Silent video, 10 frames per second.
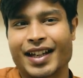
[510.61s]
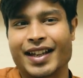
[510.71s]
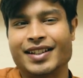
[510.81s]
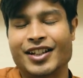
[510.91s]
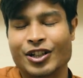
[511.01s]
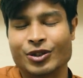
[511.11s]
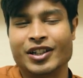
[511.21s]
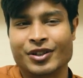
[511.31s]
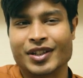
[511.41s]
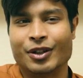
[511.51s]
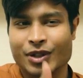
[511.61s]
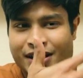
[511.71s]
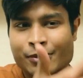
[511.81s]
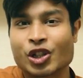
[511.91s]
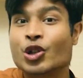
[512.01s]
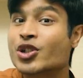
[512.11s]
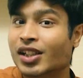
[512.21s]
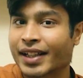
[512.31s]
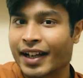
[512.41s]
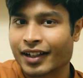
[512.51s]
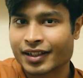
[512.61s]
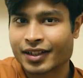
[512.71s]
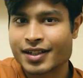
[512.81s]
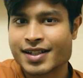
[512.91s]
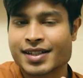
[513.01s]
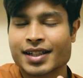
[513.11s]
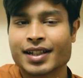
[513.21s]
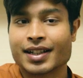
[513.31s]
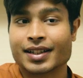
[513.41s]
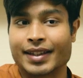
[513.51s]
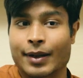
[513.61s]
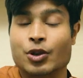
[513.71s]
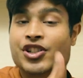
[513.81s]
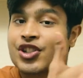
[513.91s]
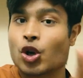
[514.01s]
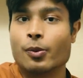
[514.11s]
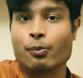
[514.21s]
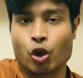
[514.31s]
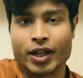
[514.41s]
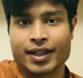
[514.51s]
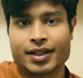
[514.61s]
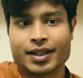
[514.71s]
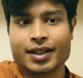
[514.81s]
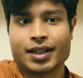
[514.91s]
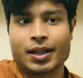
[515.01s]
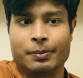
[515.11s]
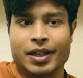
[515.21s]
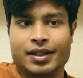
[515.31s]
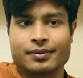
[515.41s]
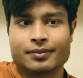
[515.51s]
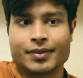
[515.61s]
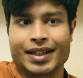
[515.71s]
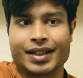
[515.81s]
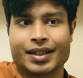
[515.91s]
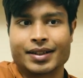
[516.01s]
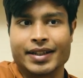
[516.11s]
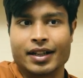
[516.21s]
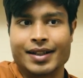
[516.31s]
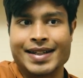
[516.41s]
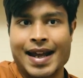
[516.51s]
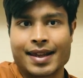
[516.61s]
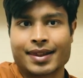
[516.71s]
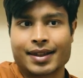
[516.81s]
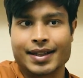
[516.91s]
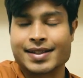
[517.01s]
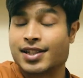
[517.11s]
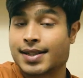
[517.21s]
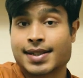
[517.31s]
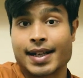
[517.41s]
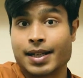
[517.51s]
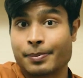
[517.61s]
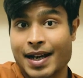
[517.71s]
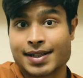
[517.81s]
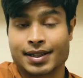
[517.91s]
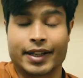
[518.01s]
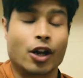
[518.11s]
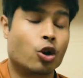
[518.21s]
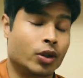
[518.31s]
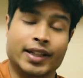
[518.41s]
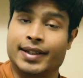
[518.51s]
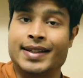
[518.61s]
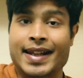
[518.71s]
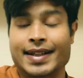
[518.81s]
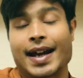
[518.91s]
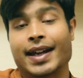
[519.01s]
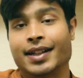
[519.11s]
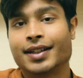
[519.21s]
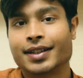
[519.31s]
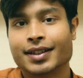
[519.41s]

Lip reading: And there were some crucial characters that were so important, but their death is just said in passing, like, oh, they died.